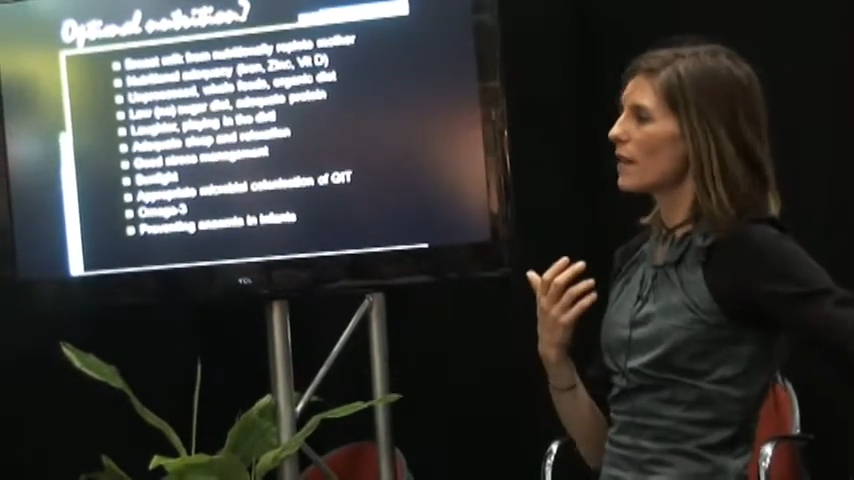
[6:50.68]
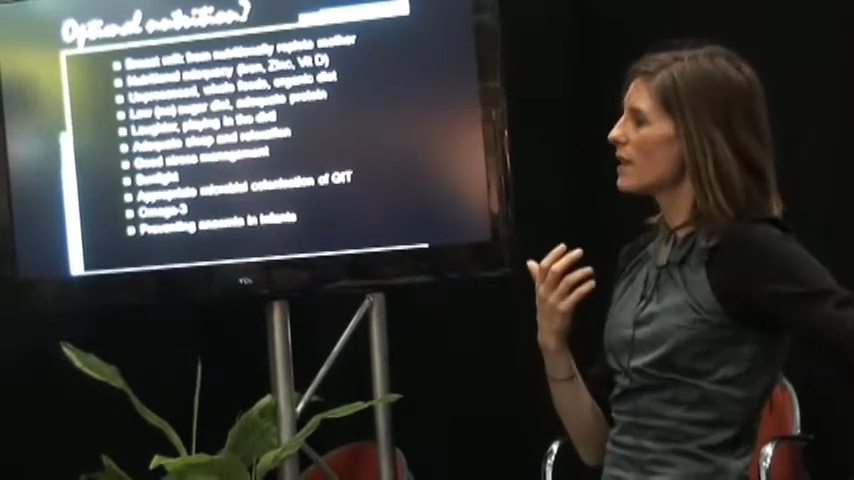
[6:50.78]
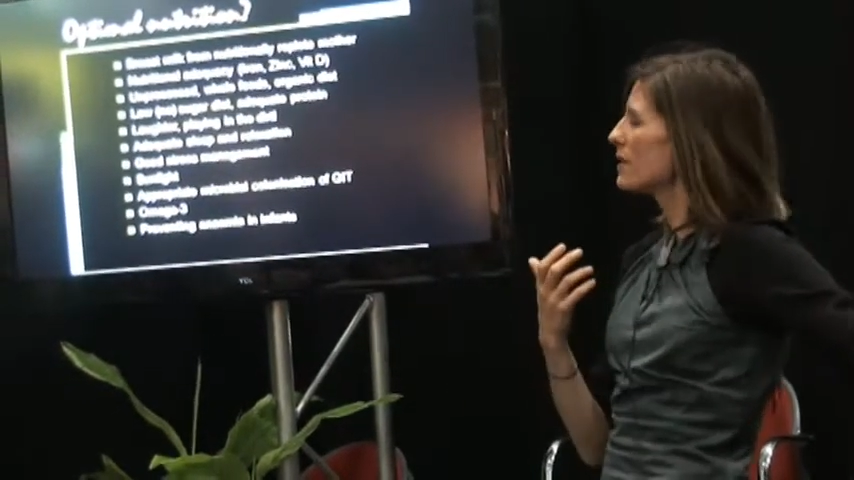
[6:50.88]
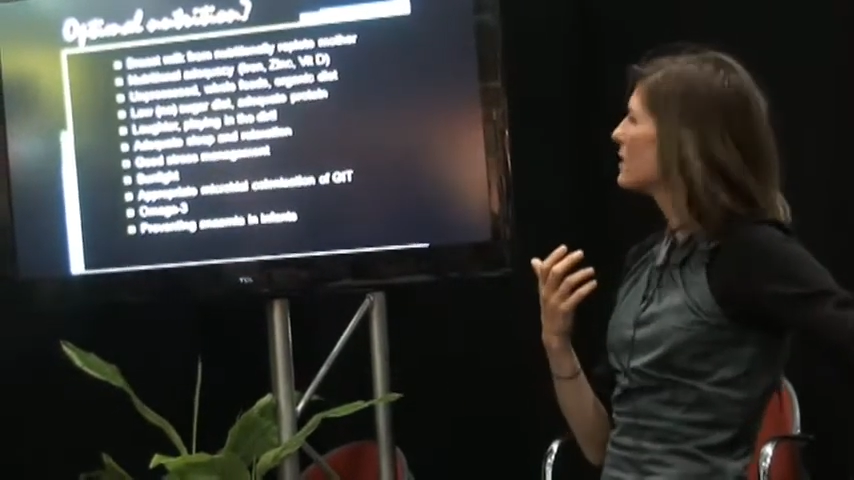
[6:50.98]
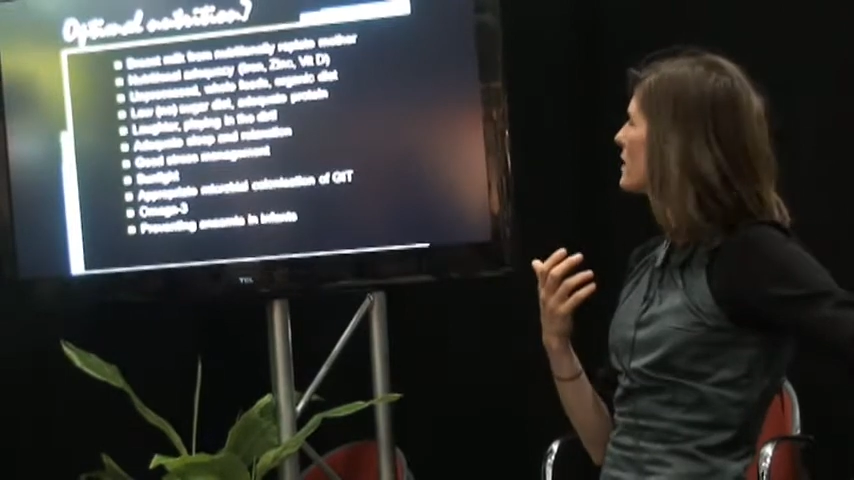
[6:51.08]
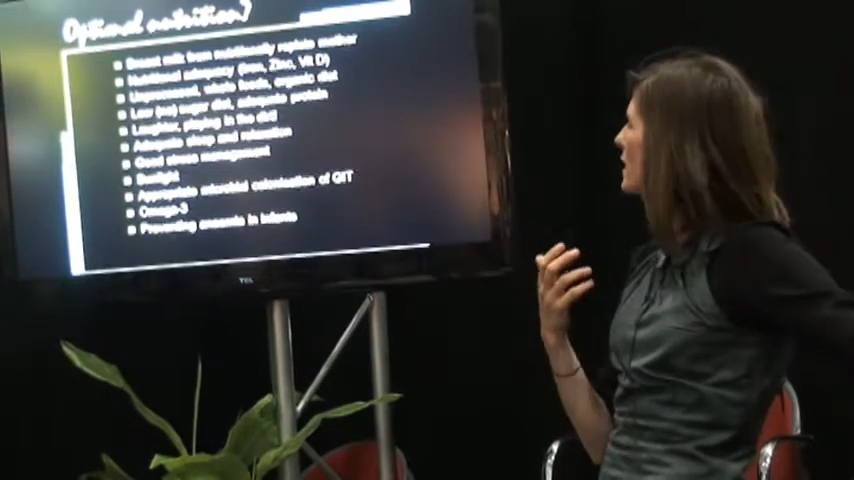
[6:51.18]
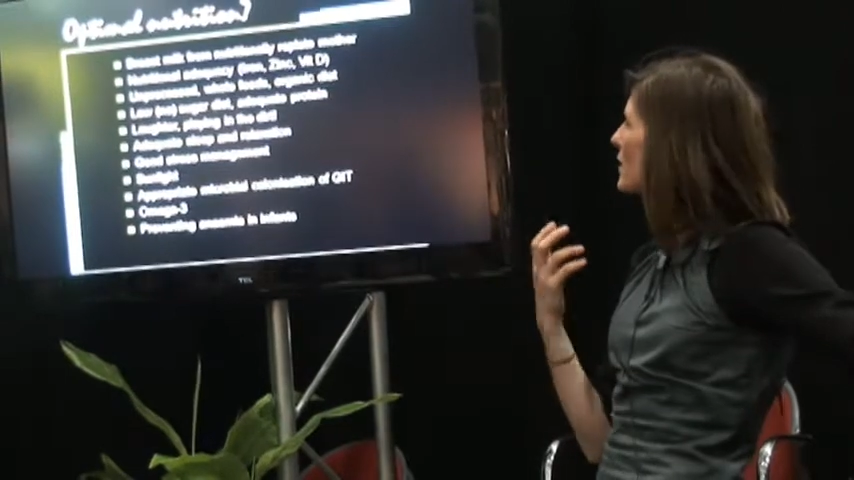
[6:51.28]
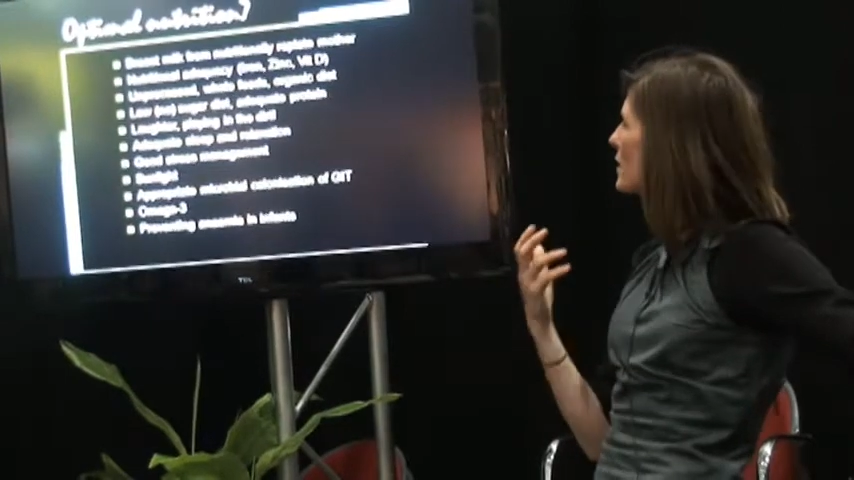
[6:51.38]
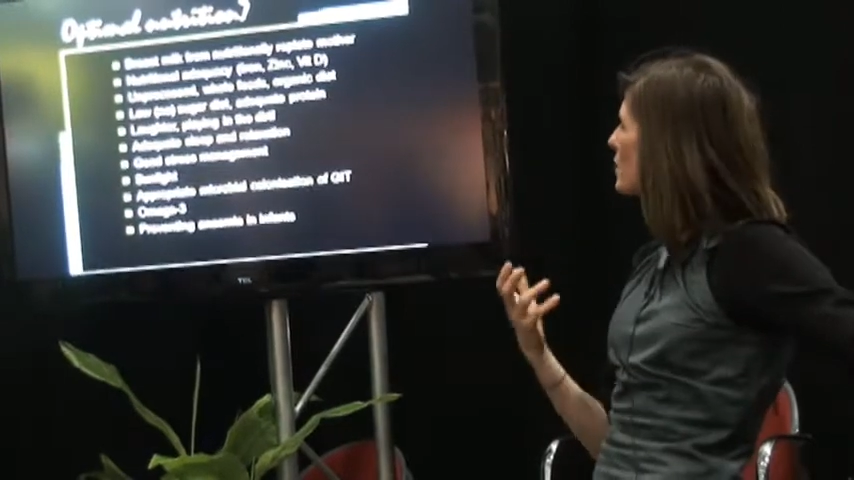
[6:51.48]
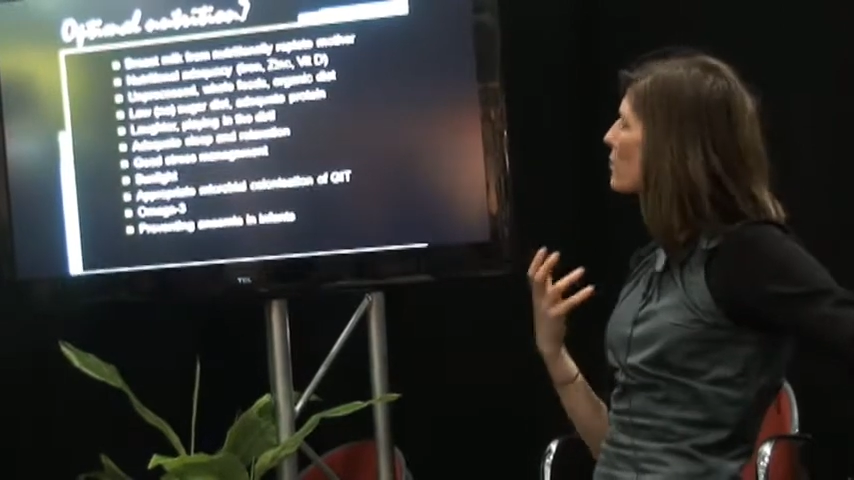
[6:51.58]
my essence
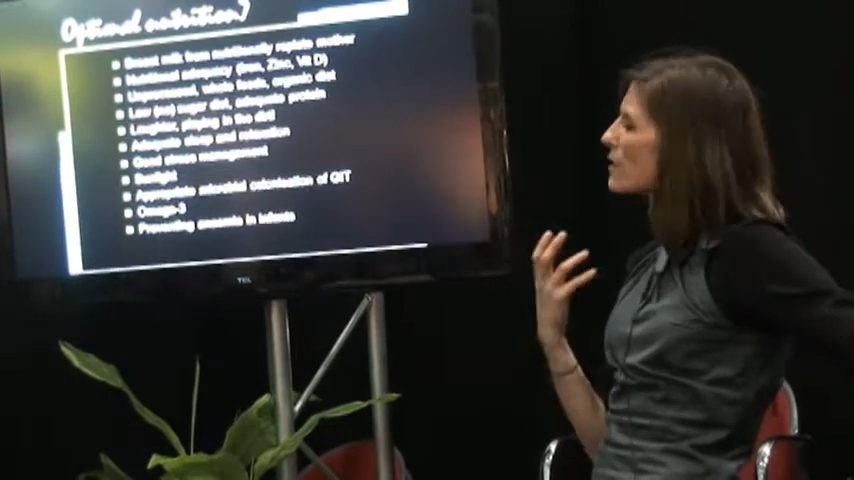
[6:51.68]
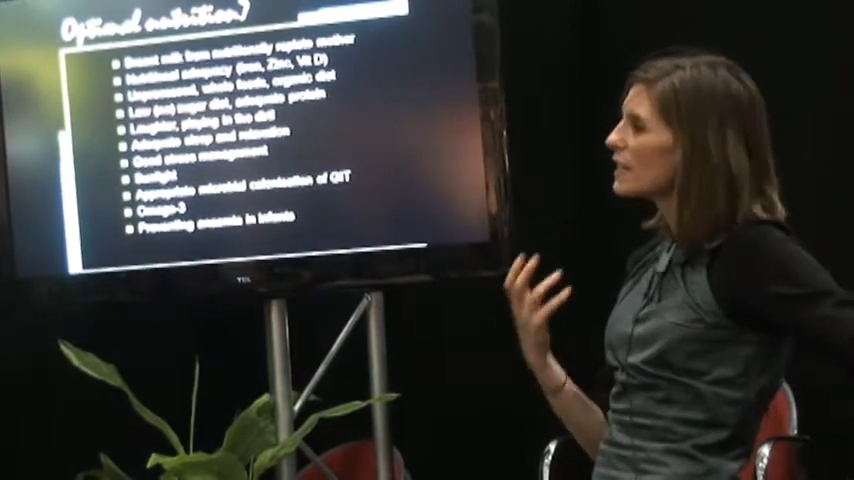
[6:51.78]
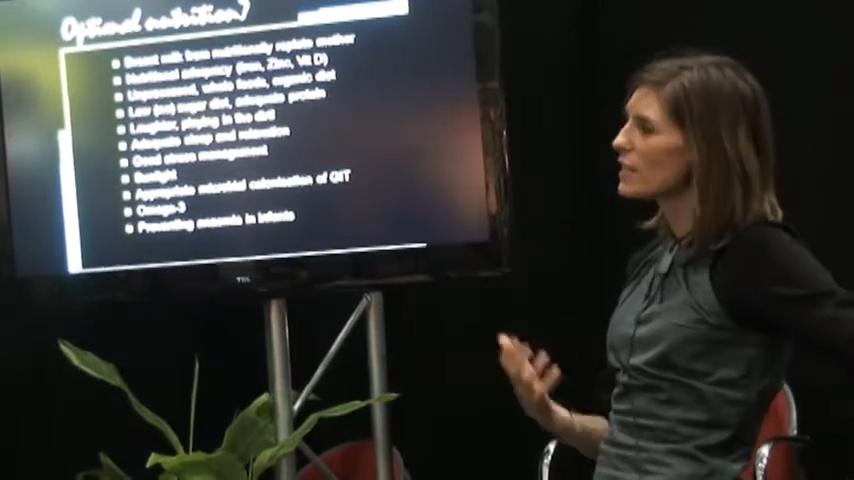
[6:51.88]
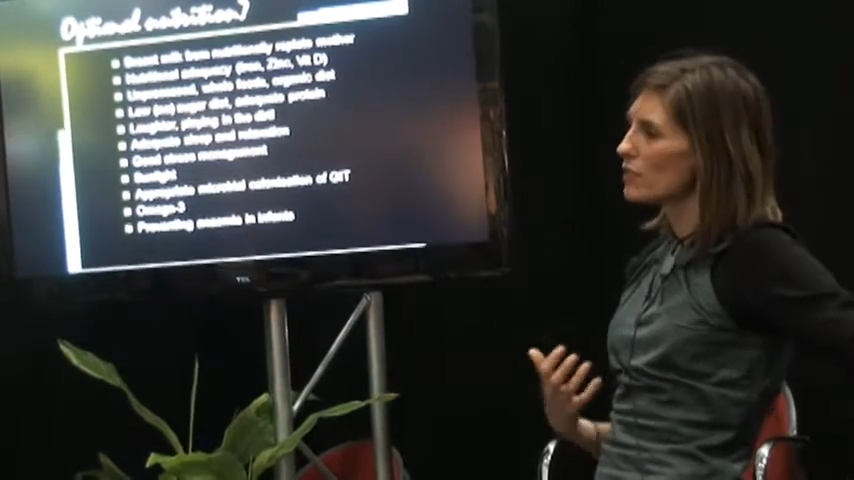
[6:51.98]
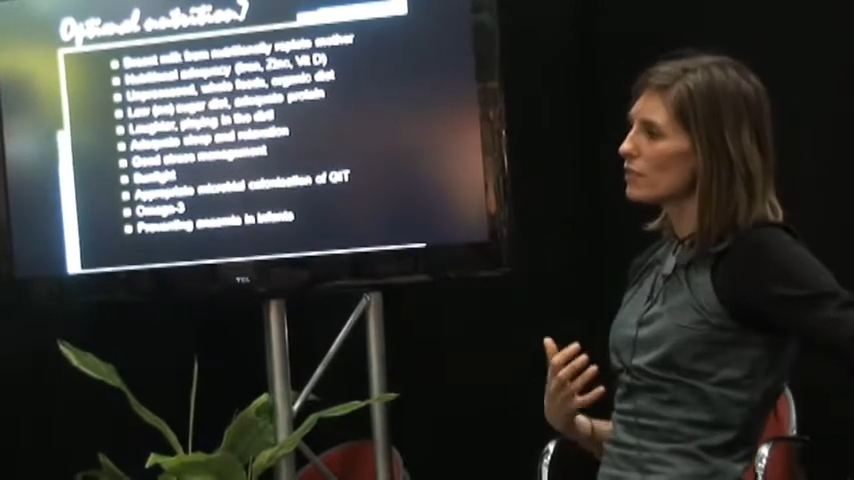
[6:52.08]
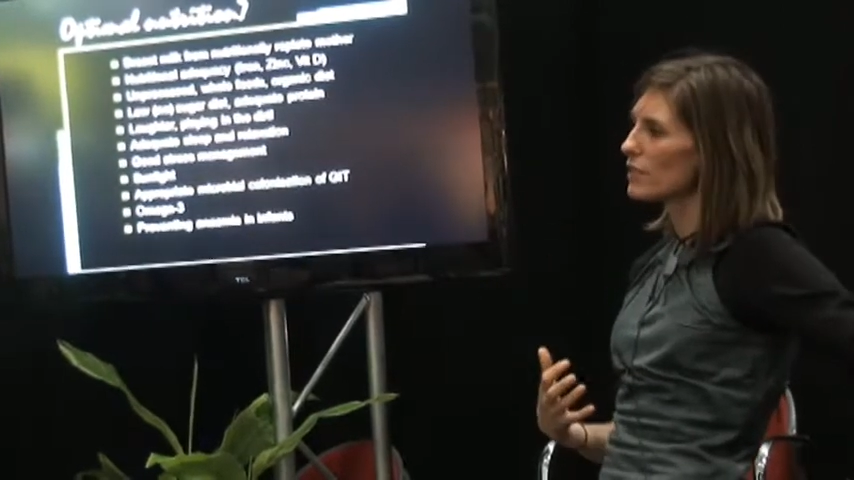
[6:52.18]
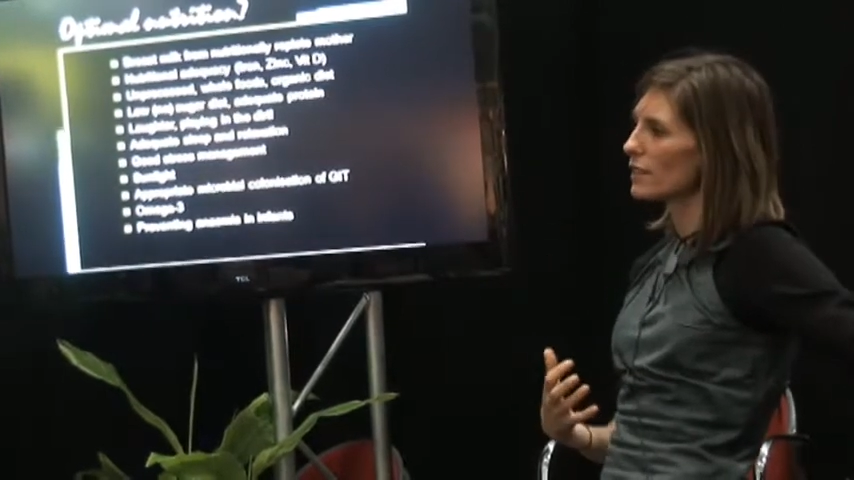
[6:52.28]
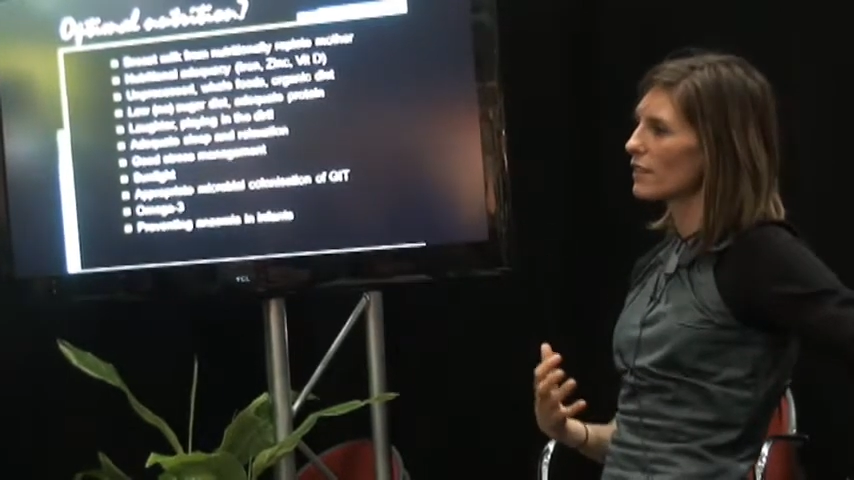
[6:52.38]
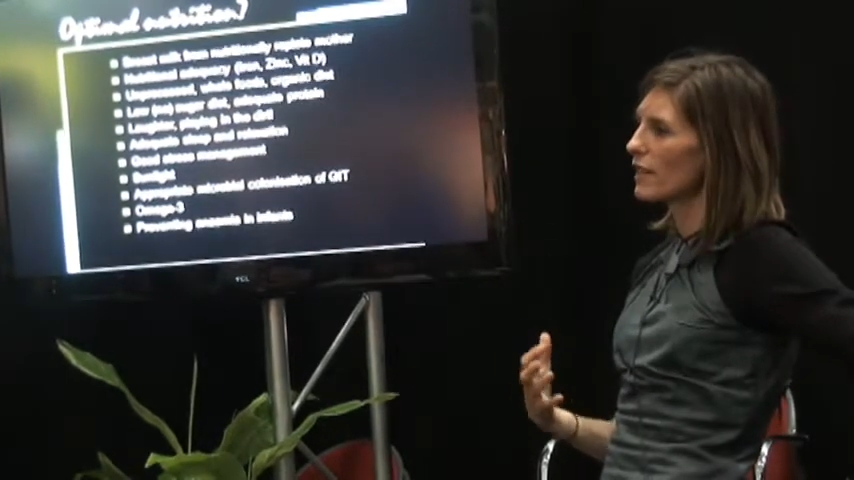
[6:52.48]
had. Just some really good